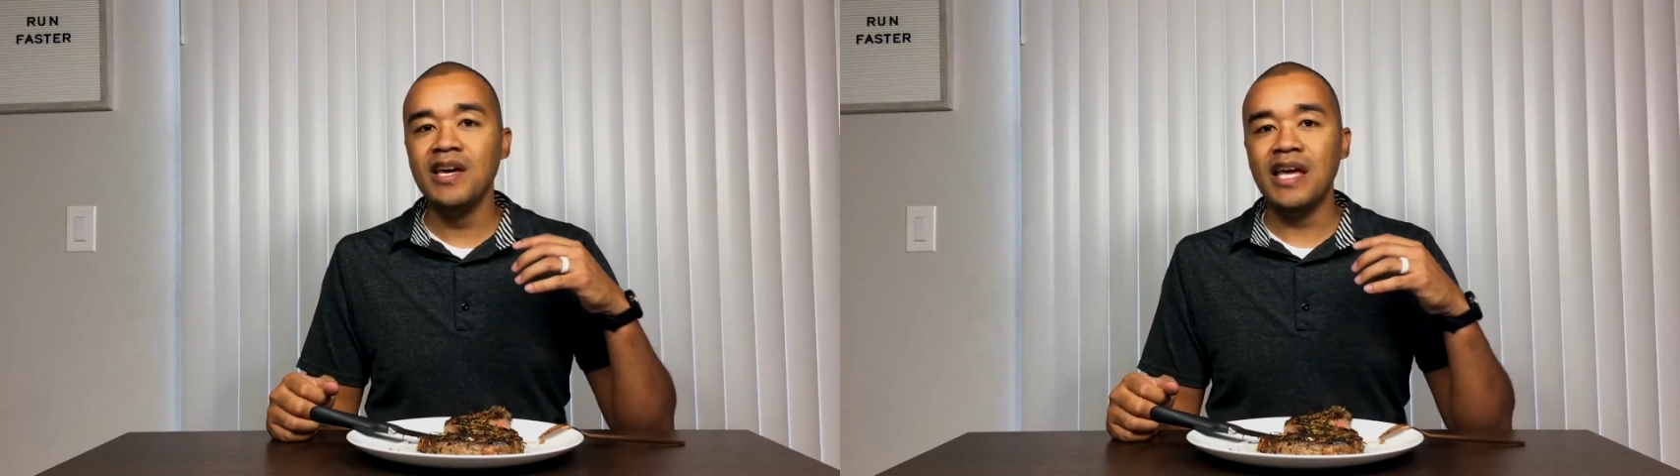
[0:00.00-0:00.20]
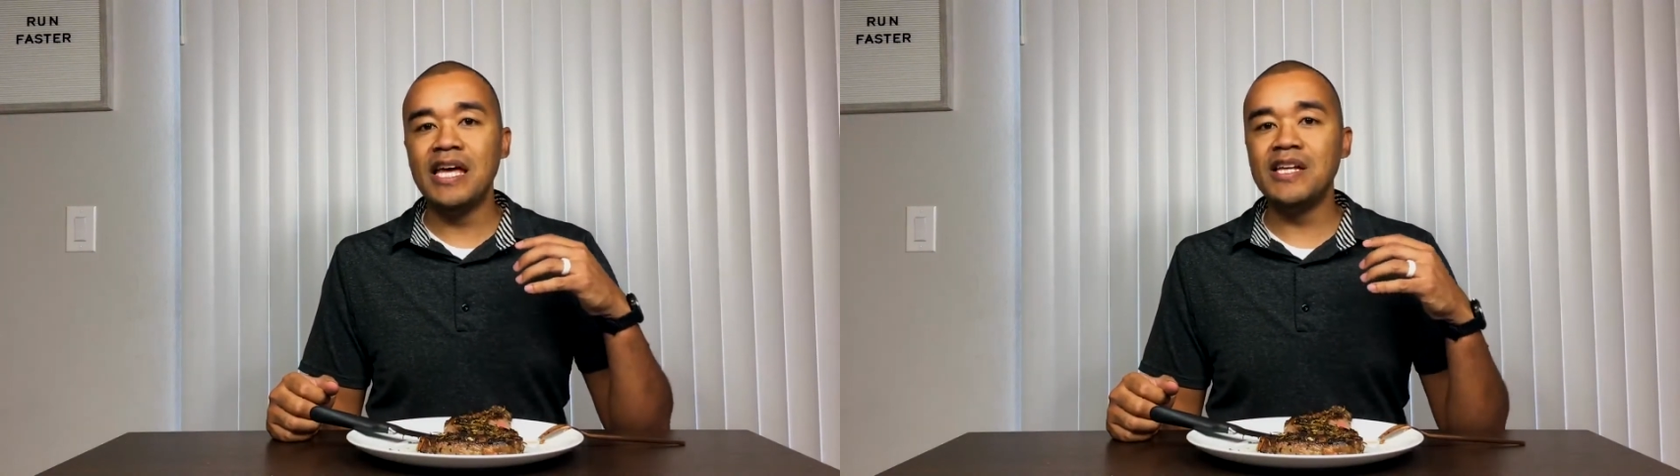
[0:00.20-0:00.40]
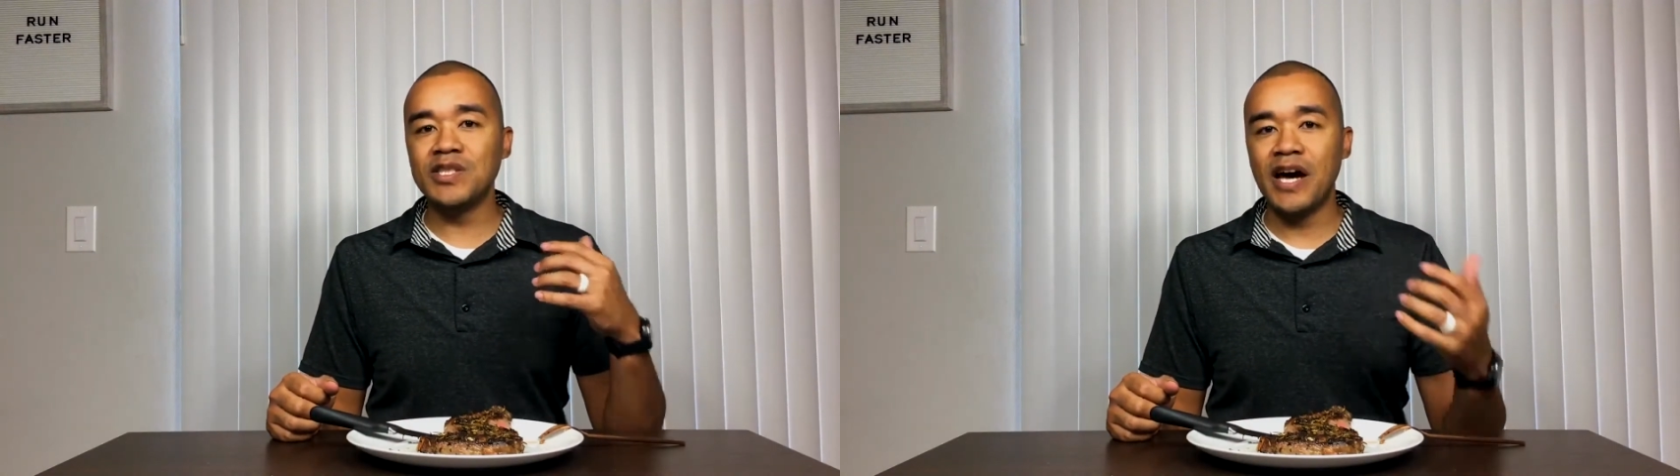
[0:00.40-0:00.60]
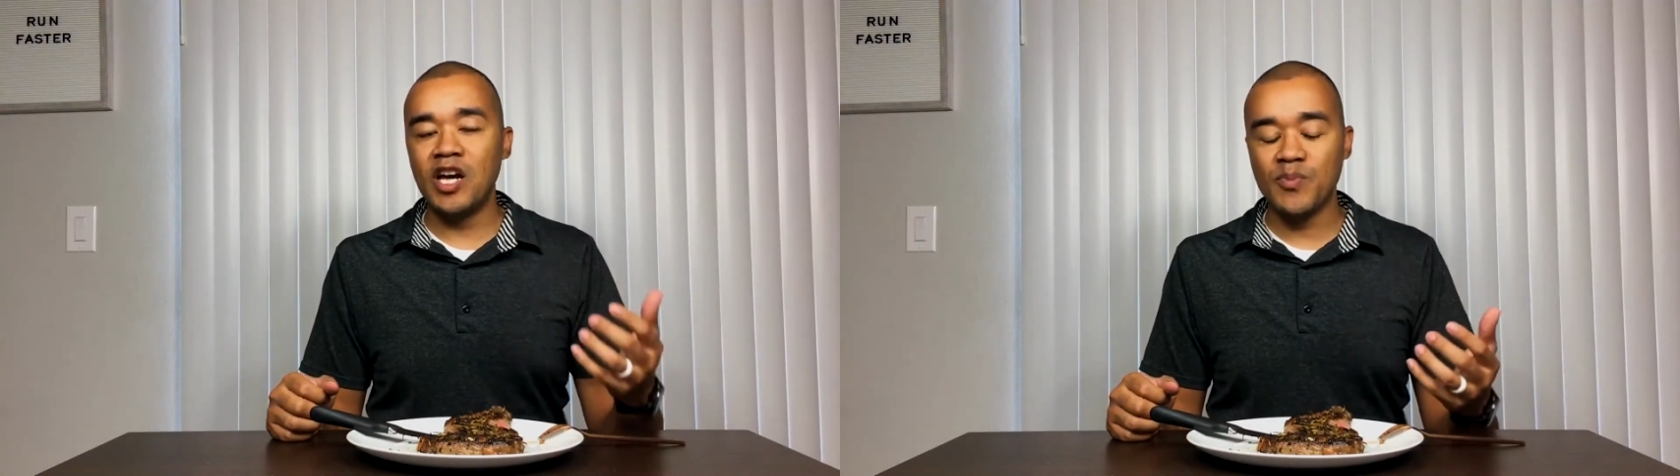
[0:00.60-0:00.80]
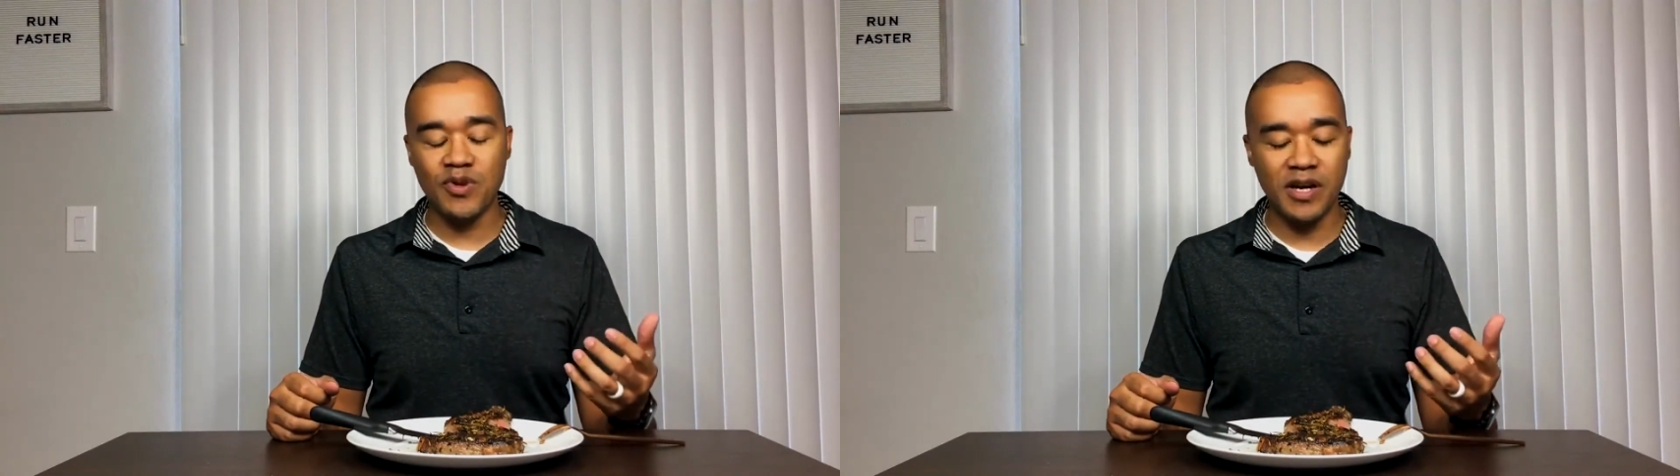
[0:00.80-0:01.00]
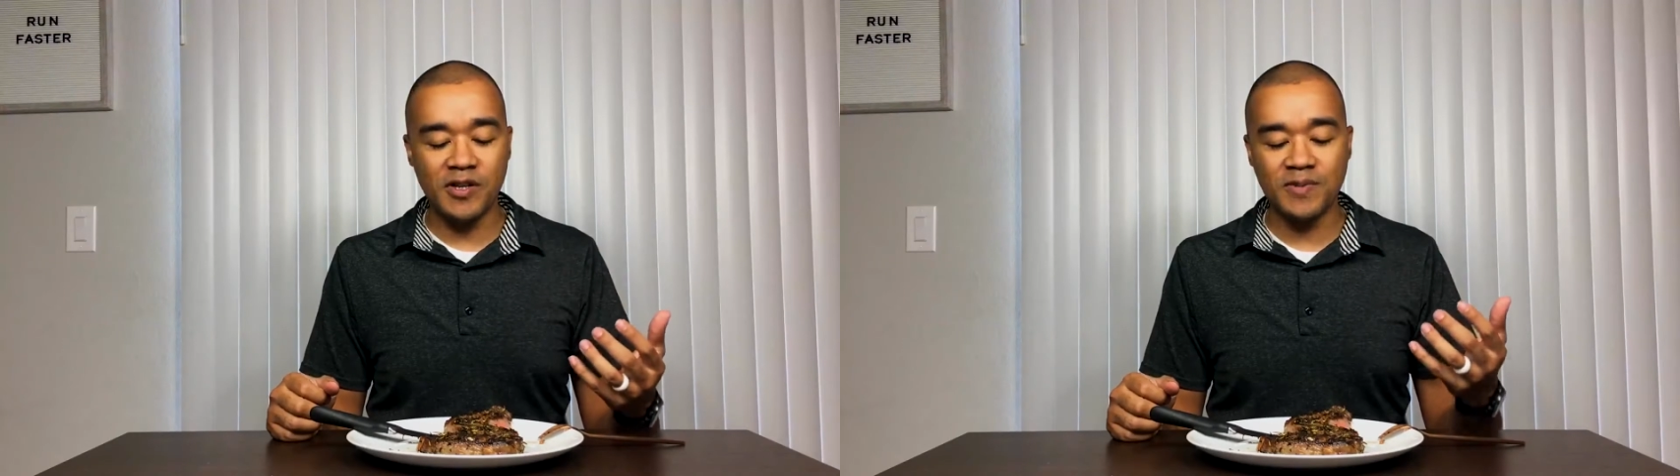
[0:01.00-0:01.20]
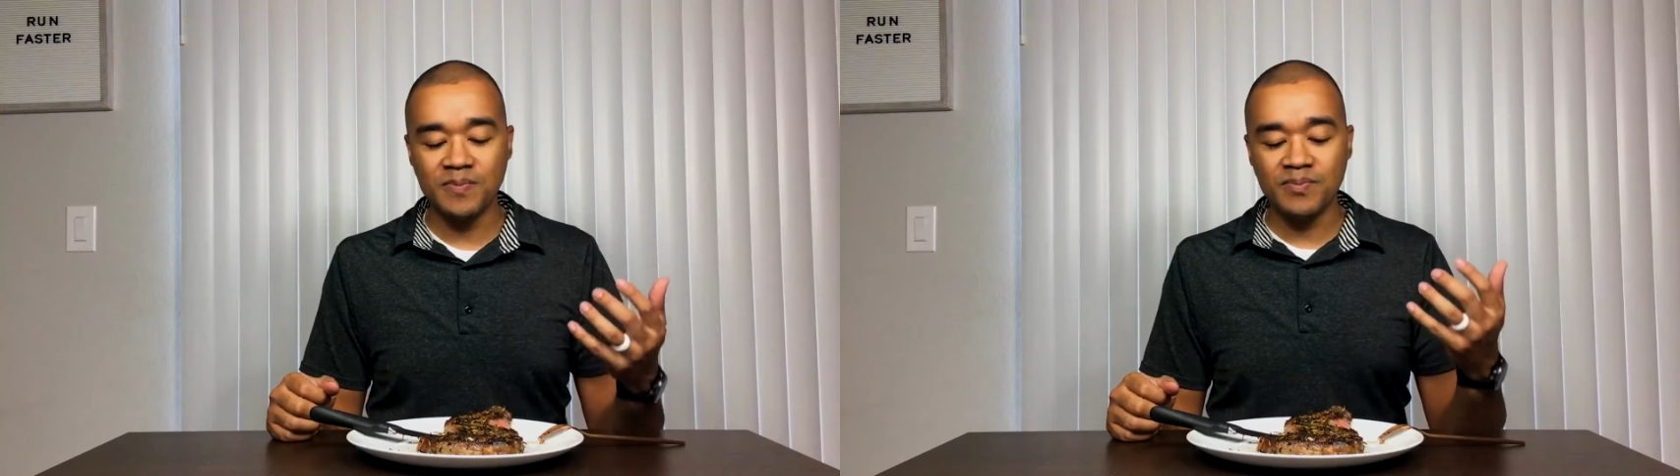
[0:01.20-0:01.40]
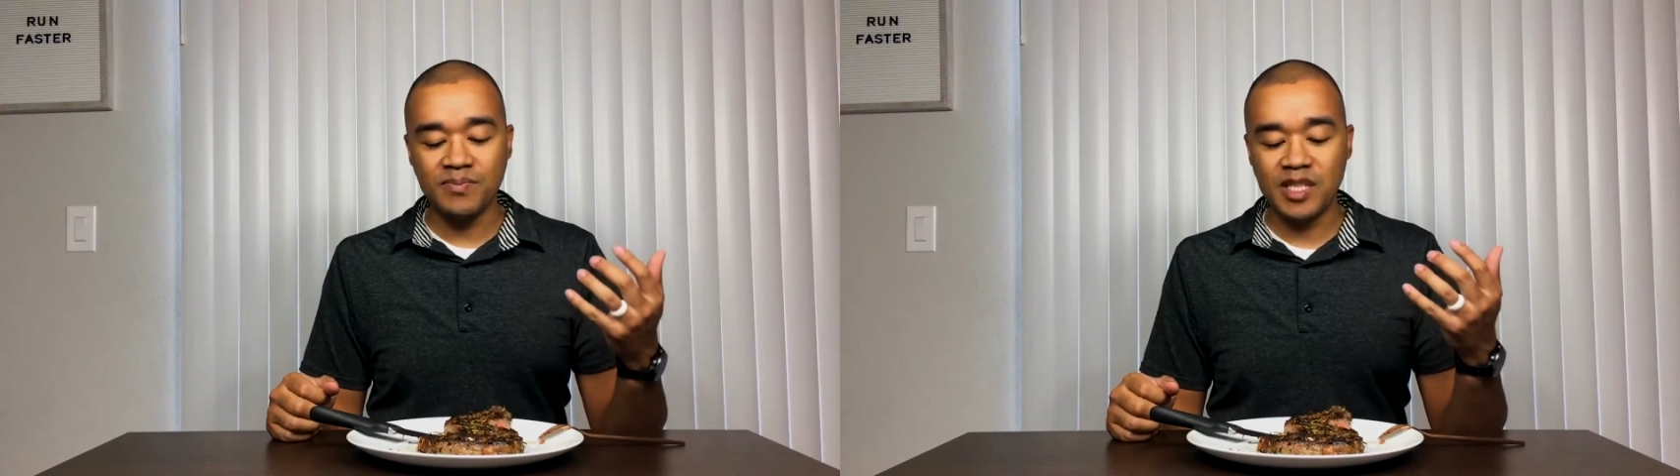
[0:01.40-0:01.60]
it is higher priced,
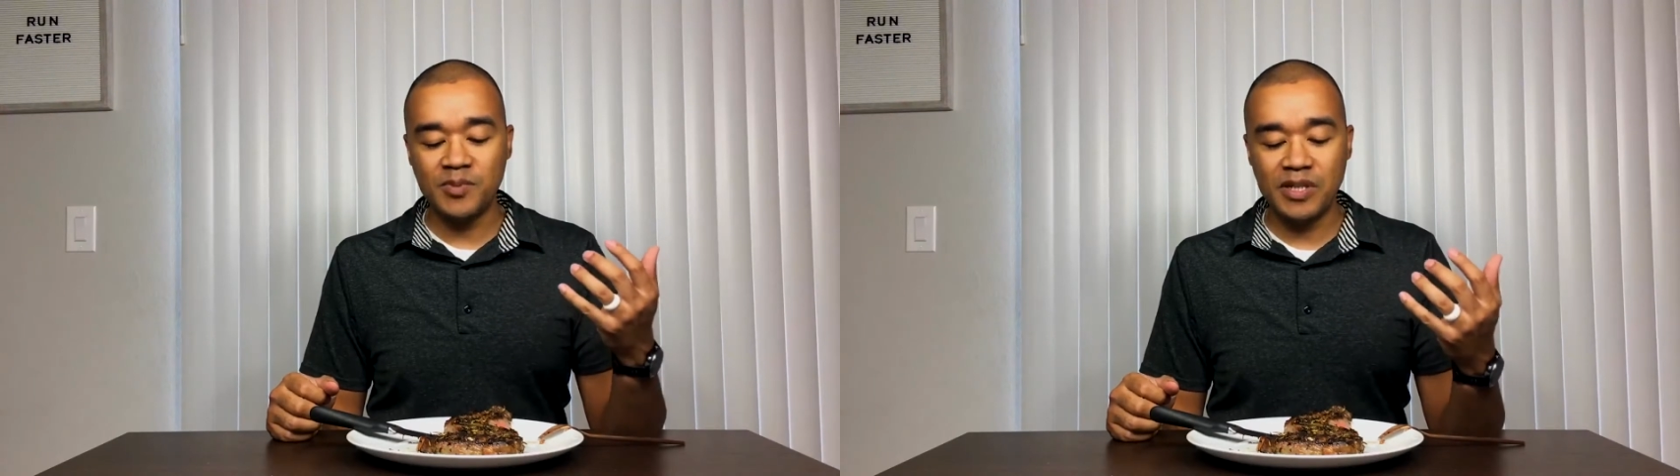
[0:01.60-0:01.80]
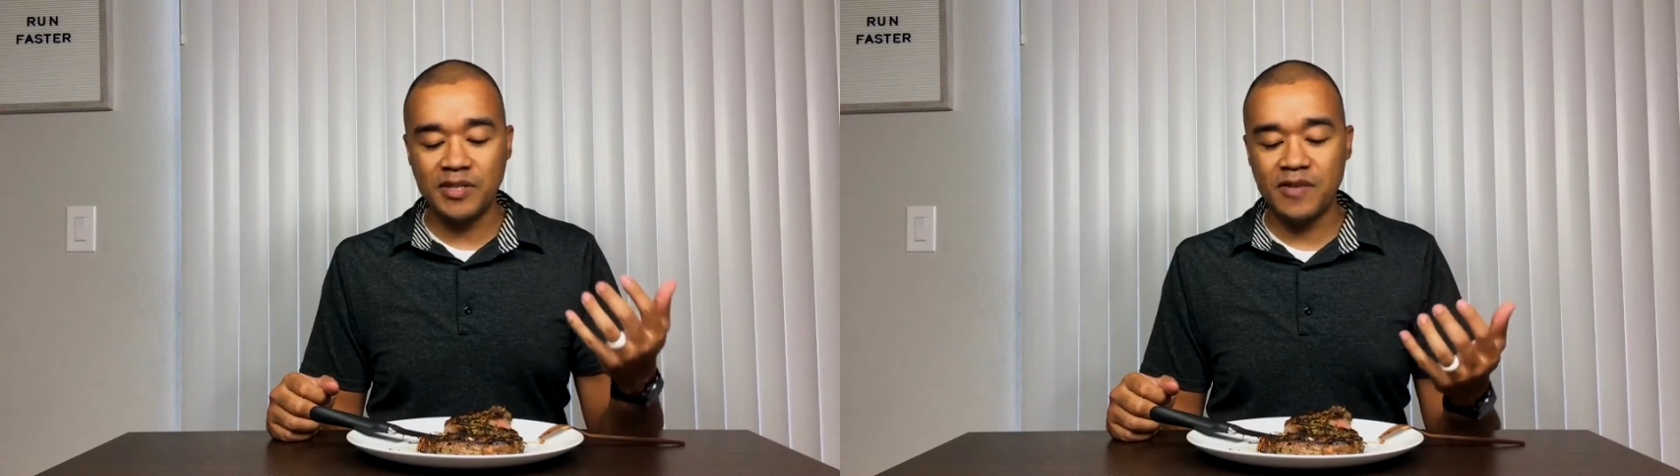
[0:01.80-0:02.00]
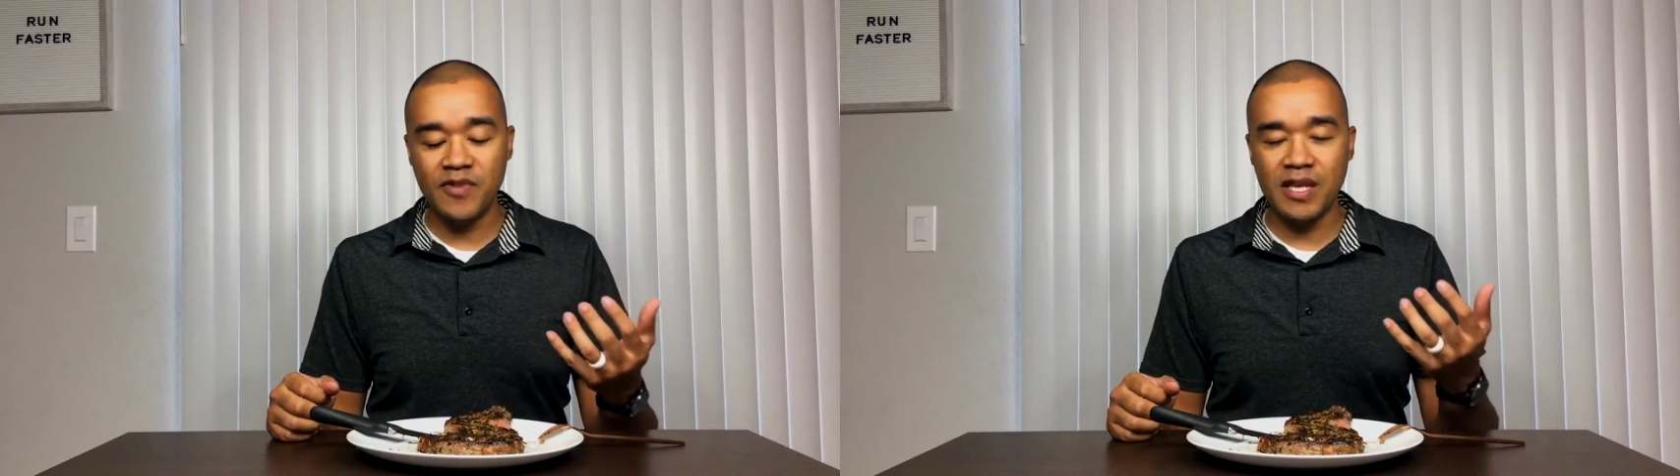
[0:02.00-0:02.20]
it's because of